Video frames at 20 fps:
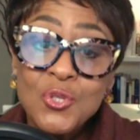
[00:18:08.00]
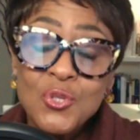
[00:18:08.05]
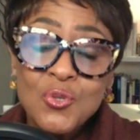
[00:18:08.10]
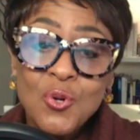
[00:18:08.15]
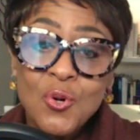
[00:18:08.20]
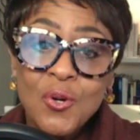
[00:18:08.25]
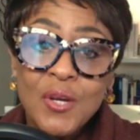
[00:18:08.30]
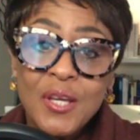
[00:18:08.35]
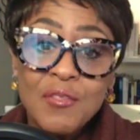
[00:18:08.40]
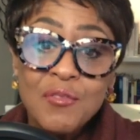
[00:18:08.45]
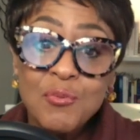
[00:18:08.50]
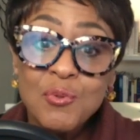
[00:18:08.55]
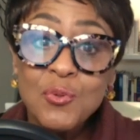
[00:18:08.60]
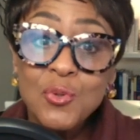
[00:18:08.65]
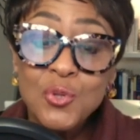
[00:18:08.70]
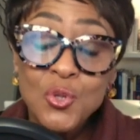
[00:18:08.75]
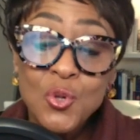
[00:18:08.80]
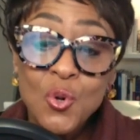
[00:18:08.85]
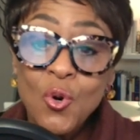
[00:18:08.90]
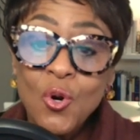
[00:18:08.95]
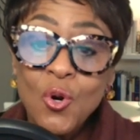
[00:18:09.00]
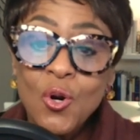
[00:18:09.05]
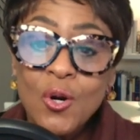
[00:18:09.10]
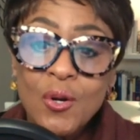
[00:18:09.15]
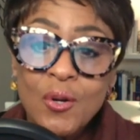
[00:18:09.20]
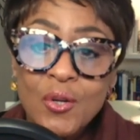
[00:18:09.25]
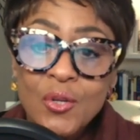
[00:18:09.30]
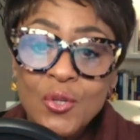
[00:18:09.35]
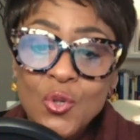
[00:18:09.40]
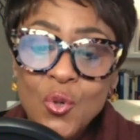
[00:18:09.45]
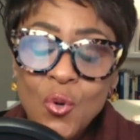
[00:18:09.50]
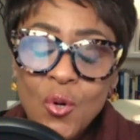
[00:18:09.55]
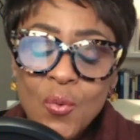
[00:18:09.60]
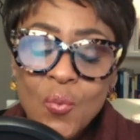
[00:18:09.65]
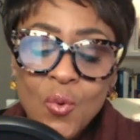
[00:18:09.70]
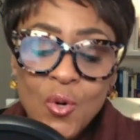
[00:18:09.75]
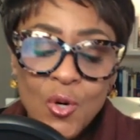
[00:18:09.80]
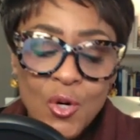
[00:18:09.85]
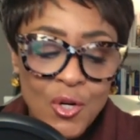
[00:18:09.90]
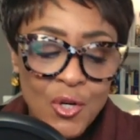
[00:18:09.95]
story through your
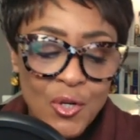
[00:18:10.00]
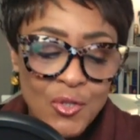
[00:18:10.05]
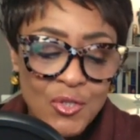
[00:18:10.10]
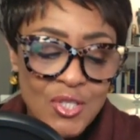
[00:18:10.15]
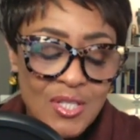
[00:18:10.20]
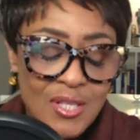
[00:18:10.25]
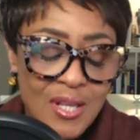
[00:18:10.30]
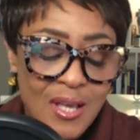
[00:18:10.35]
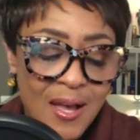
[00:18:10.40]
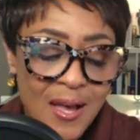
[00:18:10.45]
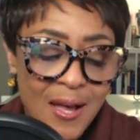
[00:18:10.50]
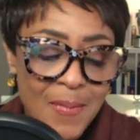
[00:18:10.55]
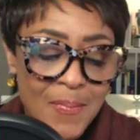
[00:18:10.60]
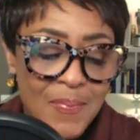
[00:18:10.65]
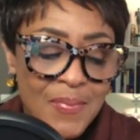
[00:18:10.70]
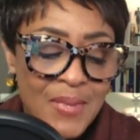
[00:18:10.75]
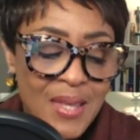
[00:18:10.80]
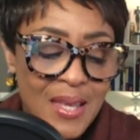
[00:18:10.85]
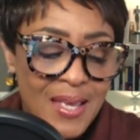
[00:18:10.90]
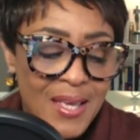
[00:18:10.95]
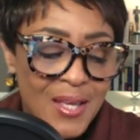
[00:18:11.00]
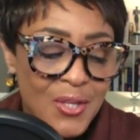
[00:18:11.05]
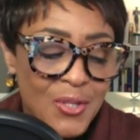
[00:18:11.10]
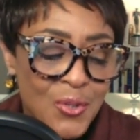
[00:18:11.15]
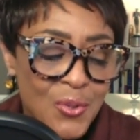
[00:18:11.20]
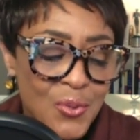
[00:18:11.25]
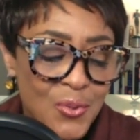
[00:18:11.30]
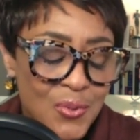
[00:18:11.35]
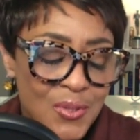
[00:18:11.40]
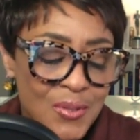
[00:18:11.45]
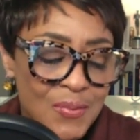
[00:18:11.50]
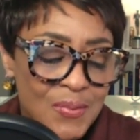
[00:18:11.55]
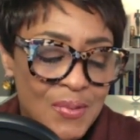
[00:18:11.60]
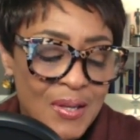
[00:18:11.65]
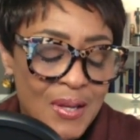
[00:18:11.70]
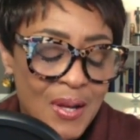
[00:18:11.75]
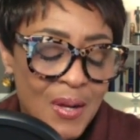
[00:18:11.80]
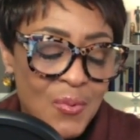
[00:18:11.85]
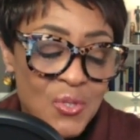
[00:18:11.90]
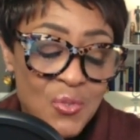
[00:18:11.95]
words, I
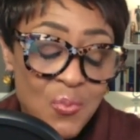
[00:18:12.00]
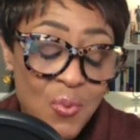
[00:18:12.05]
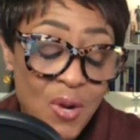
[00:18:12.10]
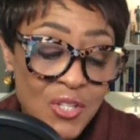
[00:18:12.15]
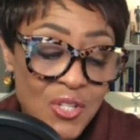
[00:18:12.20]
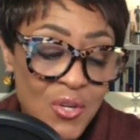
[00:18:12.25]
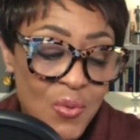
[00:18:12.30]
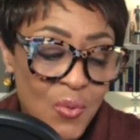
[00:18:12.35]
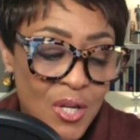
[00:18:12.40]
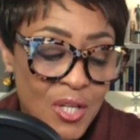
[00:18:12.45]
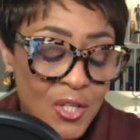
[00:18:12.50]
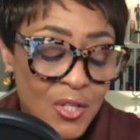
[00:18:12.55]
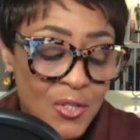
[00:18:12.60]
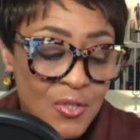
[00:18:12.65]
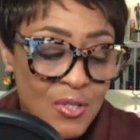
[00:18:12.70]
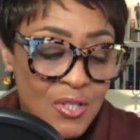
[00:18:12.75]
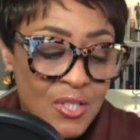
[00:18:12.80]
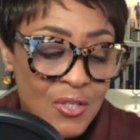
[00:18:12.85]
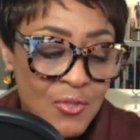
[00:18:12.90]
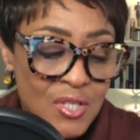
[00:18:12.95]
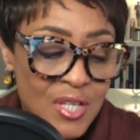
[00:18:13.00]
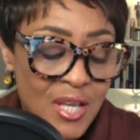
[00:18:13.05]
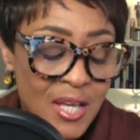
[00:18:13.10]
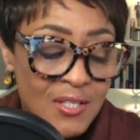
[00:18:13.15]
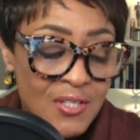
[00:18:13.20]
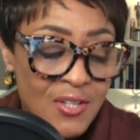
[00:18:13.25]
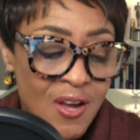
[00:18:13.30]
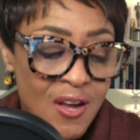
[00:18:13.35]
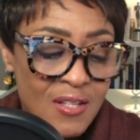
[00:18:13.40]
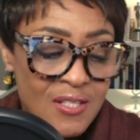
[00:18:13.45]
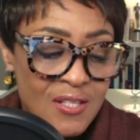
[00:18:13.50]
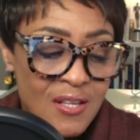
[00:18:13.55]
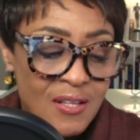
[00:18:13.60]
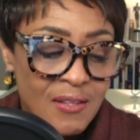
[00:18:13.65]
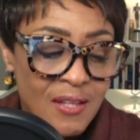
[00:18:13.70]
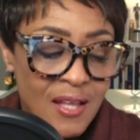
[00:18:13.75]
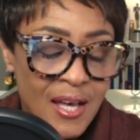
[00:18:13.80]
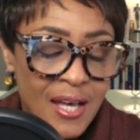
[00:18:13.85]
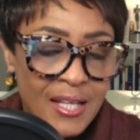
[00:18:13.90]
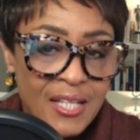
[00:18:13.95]
was watching one of your TED Talks
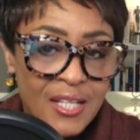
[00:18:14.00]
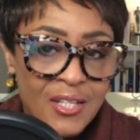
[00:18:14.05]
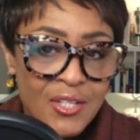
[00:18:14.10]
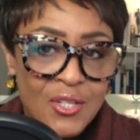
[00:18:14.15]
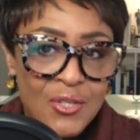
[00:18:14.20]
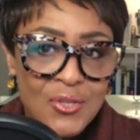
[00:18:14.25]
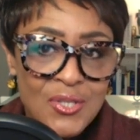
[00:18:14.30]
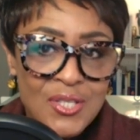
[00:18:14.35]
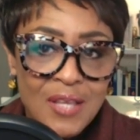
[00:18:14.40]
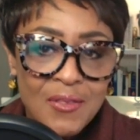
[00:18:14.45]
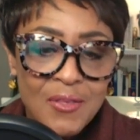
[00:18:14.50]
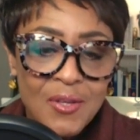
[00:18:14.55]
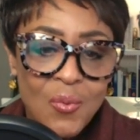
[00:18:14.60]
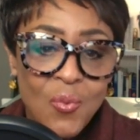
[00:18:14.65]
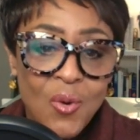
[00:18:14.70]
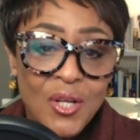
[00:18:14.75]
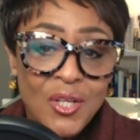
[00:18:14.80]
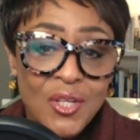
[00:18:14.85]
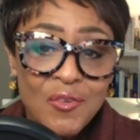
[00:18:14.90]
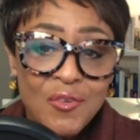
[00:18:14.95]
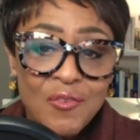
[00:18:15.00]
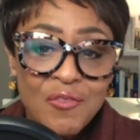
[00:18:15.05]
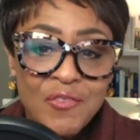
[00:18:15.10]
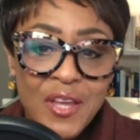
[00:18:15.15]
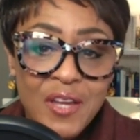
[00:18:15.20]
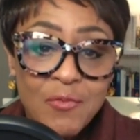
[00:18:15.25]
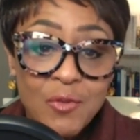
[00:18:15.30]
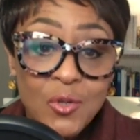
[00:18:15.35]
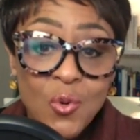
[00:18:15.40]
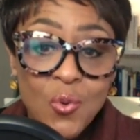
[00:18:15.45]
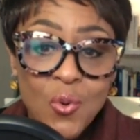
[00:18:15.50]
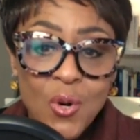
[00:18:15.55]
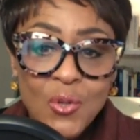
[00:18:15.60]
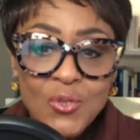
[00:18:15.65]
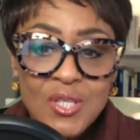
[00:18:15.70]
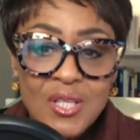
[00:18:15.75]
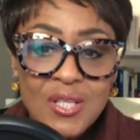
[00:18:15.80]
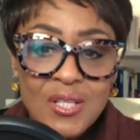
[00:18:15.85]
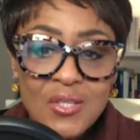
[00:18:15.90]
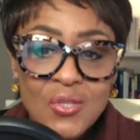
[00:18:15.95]
online, and you said that one of your favorite
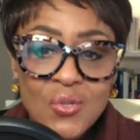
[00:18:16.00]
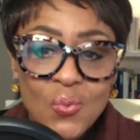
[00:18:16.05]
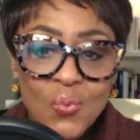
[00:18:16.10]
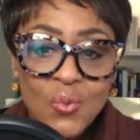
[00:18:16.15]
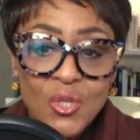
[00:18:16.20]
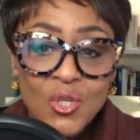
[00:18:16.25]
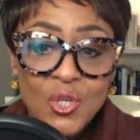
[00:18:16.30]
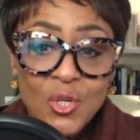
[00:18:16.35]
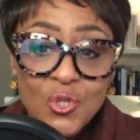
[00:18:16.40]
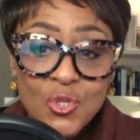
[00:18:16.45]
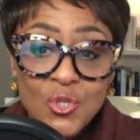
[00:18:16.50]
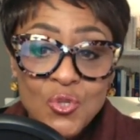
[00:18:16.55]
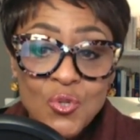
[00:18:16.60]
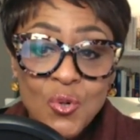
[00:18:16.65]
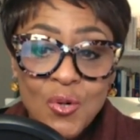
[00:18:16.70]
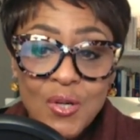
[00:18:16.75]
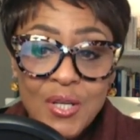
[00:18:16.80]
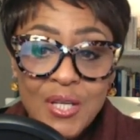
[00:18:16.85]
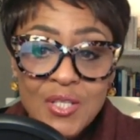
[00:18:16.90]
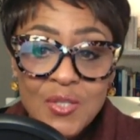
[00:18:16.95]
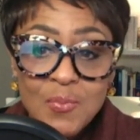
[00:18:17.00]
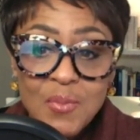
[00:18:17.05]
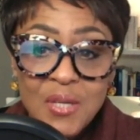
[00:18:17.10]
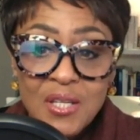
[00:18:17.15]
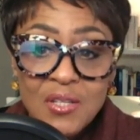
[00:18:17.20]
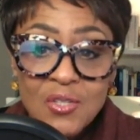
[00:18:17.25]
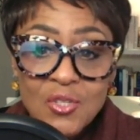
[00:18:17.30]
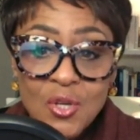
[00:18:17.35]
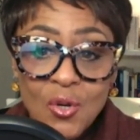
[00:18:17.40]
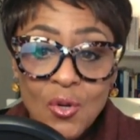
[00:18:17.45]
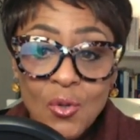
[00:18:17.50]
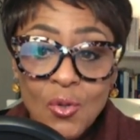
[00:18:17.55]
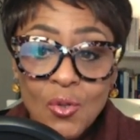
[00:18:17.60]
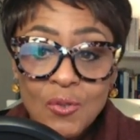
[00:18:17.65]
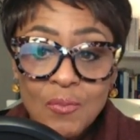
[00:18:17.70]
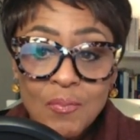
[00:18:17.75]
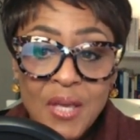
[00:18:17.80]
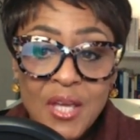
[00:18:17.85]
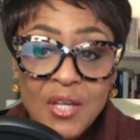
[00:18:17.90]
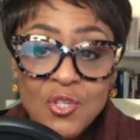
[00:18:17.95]
quotes is, when your story is being
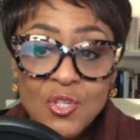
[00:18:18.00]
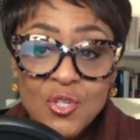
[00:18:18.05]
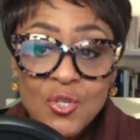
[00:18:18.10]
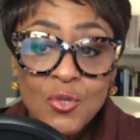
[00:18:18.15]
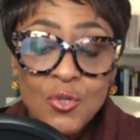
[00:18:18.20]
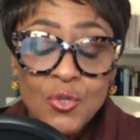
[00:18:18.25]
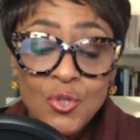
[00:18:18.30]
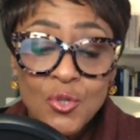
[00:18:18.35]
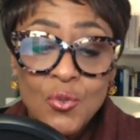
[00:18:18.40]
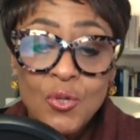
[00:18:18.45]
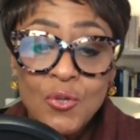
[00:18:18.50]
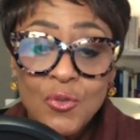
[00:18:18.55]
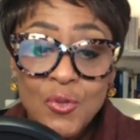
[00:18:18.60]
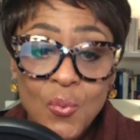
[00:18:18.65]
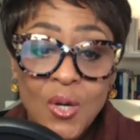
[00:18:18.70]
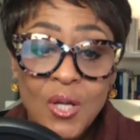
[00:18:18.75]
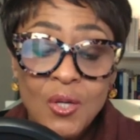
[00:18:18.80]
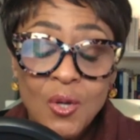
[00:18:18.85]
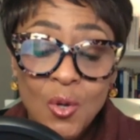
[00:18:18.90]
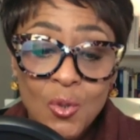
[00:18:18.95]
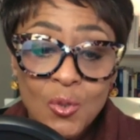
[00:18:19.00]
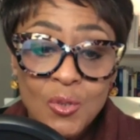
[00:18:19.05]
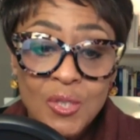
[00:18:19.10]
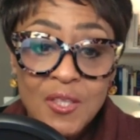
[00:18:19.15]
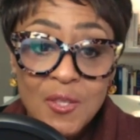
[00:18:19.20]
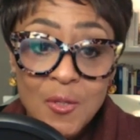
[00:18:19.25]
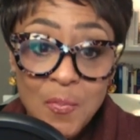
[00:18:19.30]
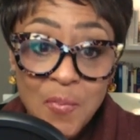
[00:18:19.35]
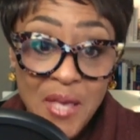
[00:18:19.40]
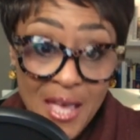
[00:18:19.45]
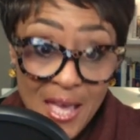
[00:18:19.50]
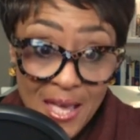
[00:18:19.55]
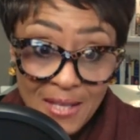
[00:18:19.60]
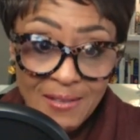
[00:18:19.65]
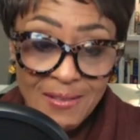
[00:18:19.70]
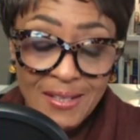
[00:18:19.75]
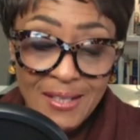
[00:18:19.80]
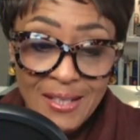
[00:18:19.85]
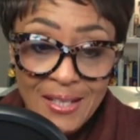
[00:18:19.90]
told, make sure you are the one holding the pen.